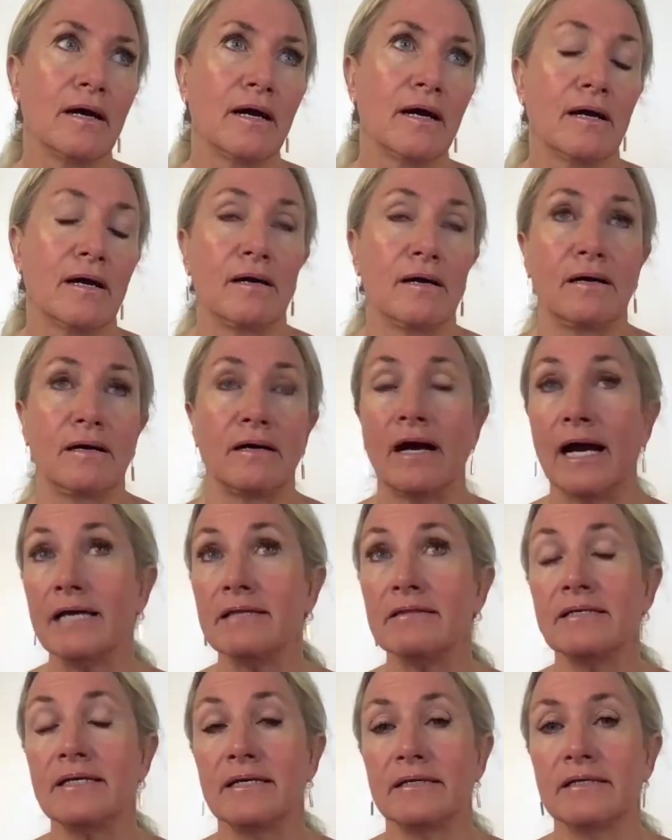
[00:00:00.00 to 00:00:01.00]
I
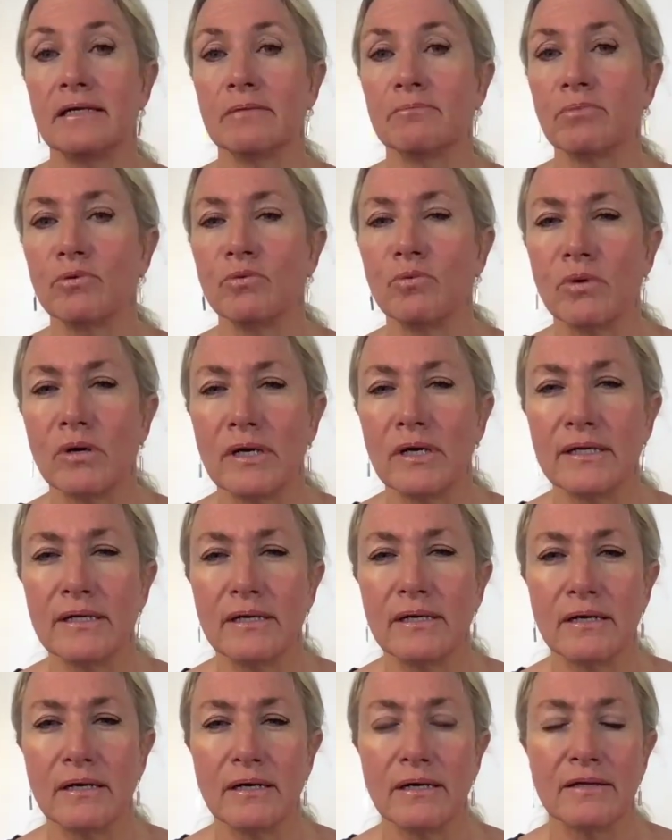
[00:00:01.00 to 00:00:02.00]
think number
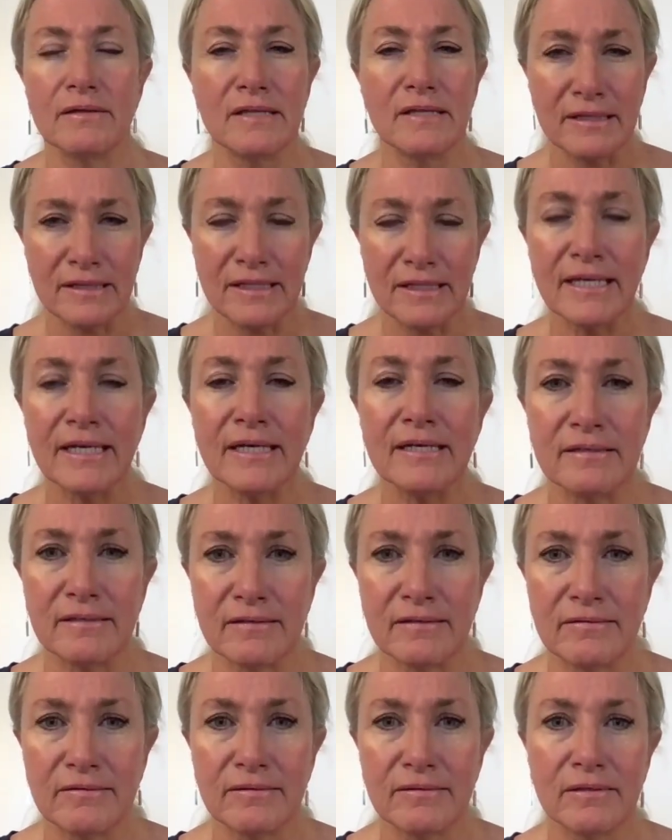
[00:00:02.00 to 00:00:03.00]
one, the
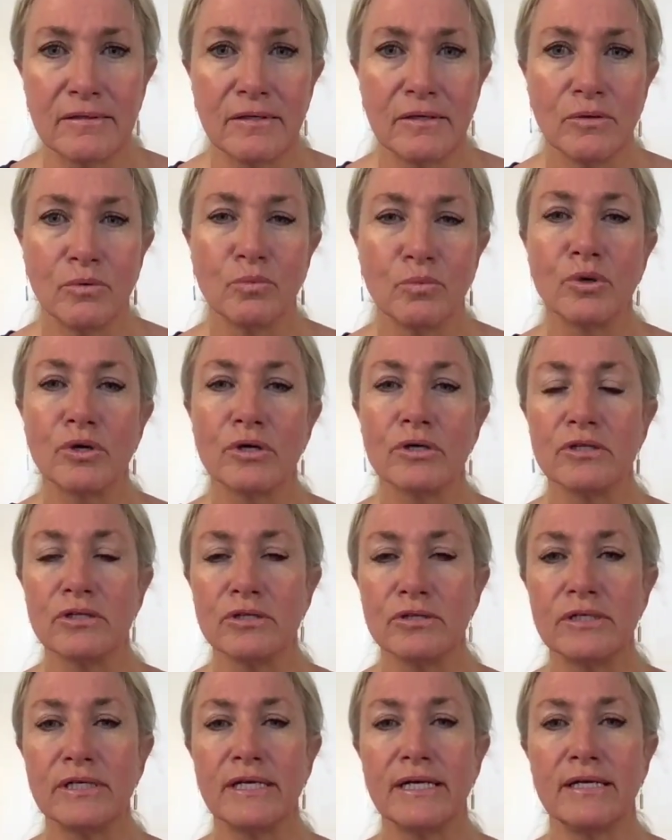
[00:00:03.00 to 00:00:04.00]
lens we're
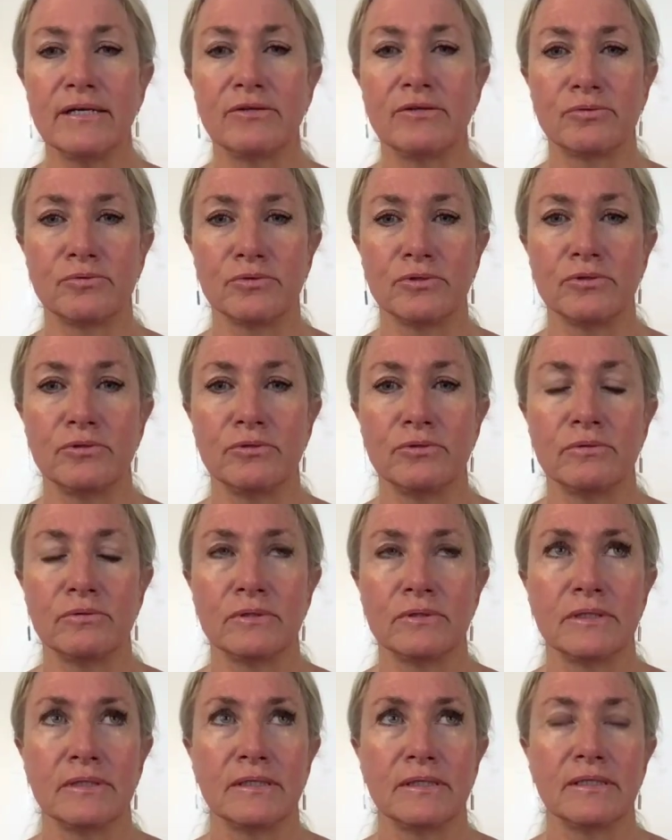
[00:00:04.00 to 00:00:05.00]
looking through
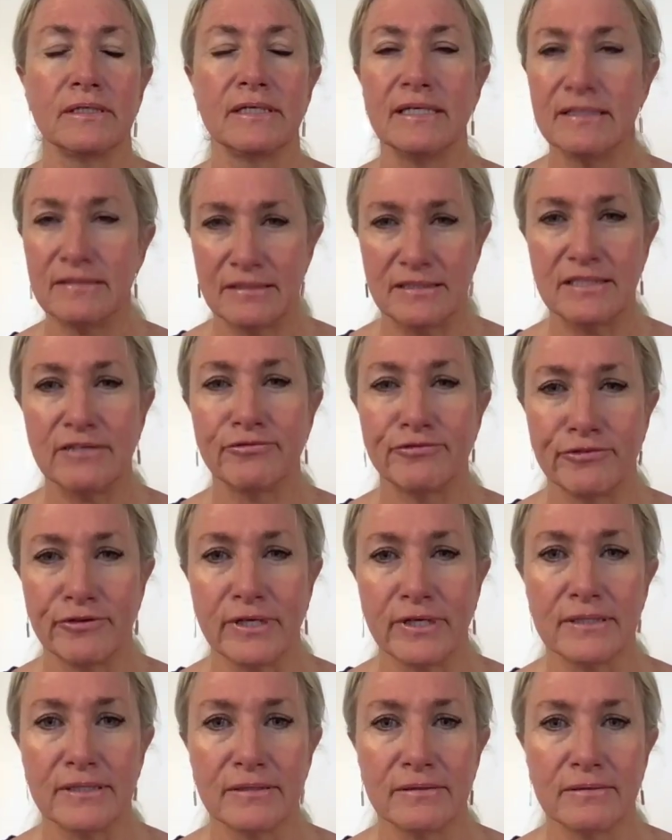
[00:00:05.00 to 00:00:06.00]
is
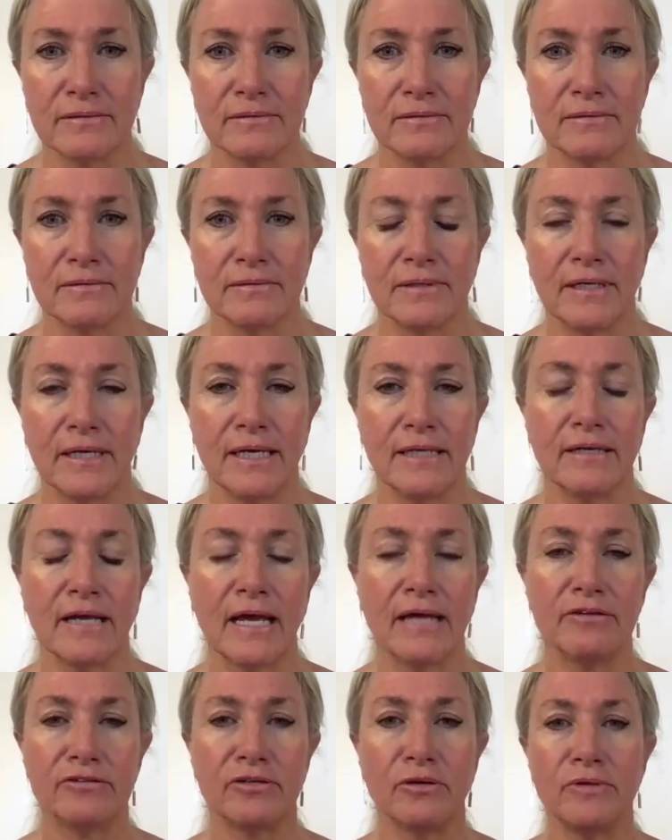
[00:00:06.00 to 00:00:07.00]
different.
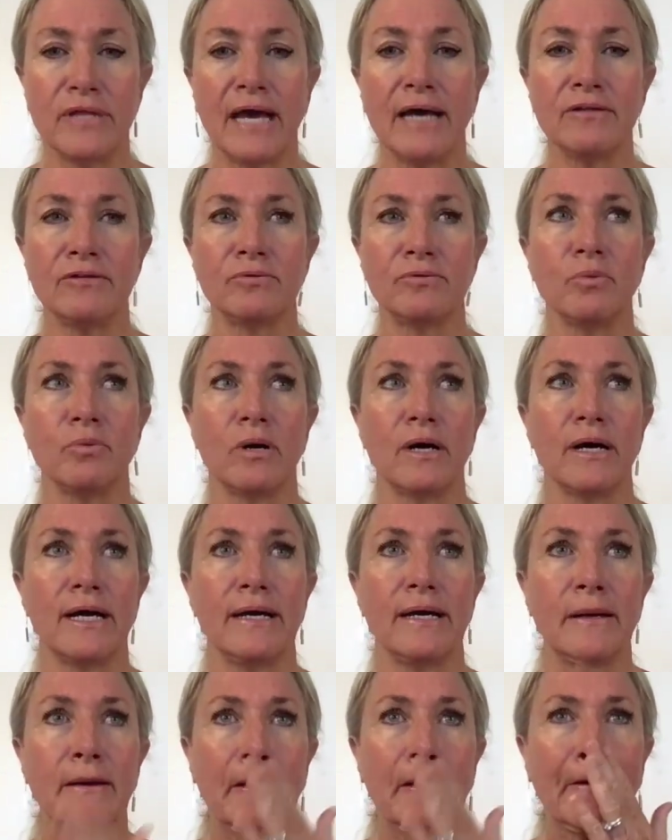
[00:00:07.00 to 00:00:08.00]
And so that's
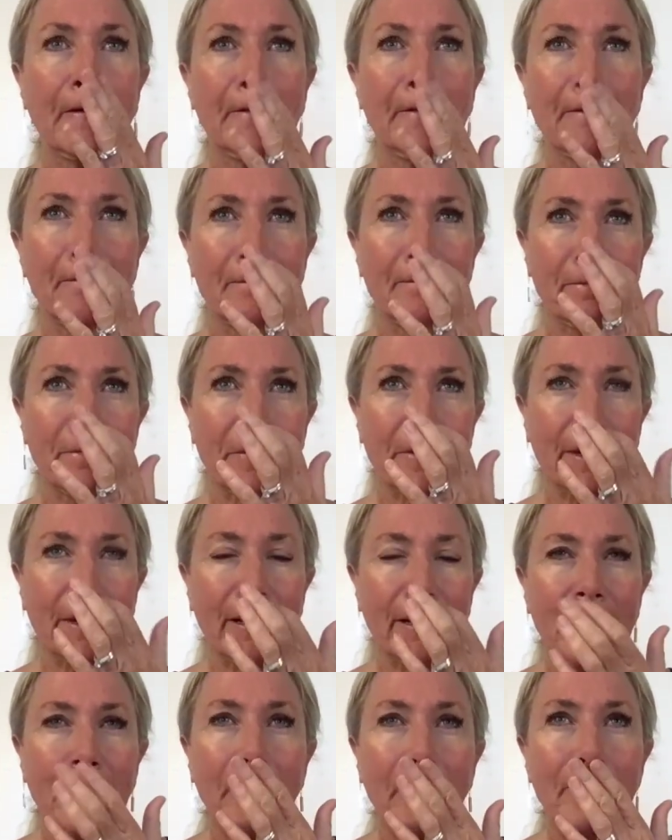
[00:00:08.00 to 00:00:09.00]
why
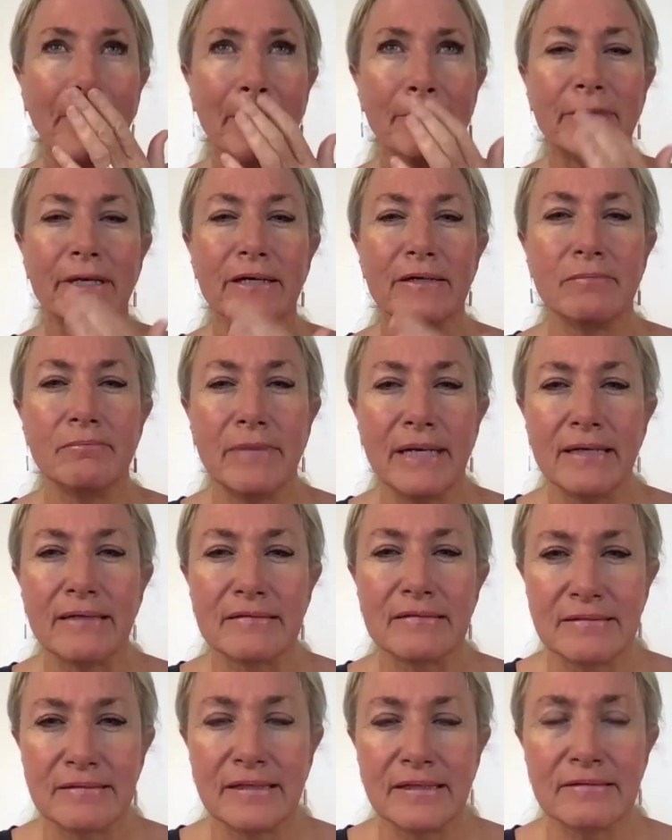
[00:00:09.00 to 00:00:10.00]
I hope I'm going to make
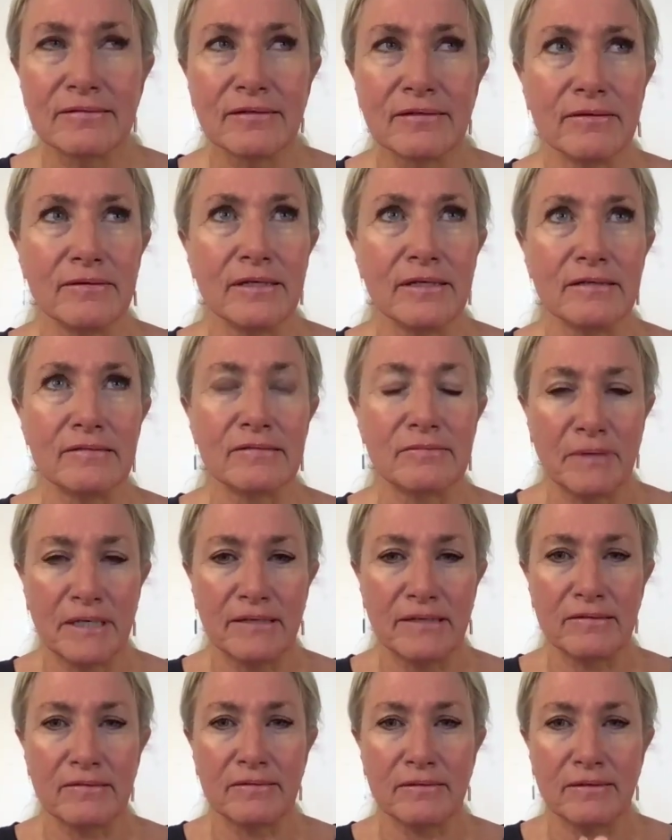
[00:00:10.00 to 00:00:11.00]
sense on this,
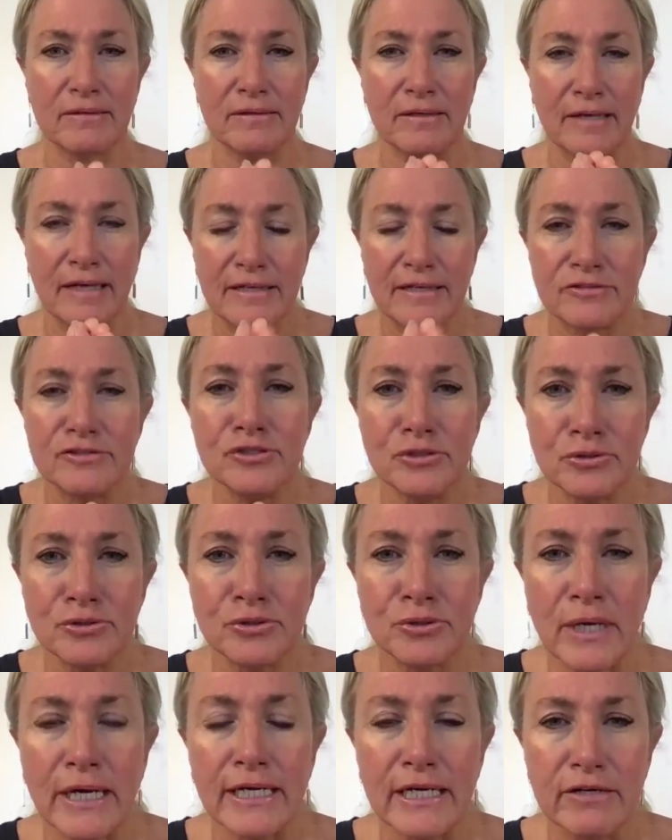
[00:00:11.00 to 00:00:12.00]
because it's new
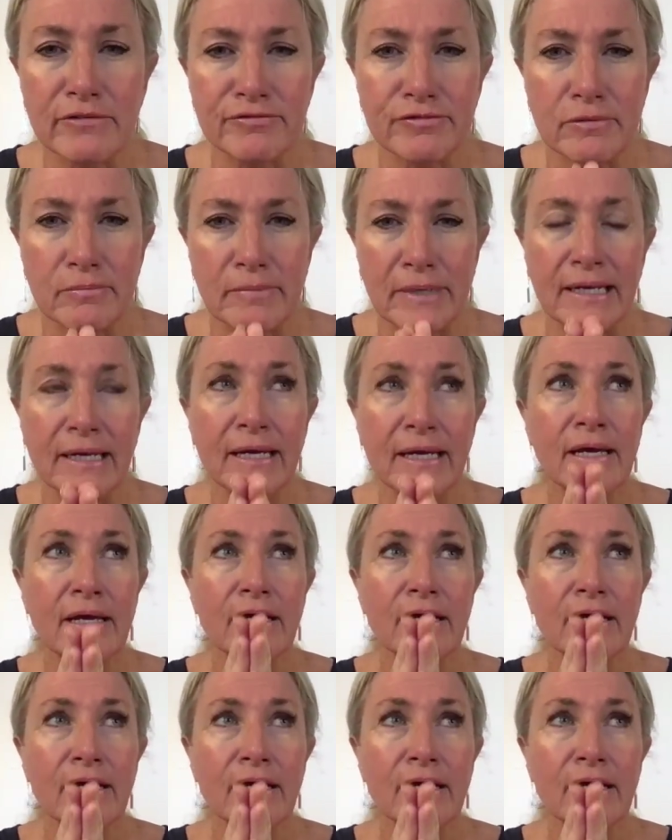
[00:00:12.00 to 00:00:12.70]
training for me.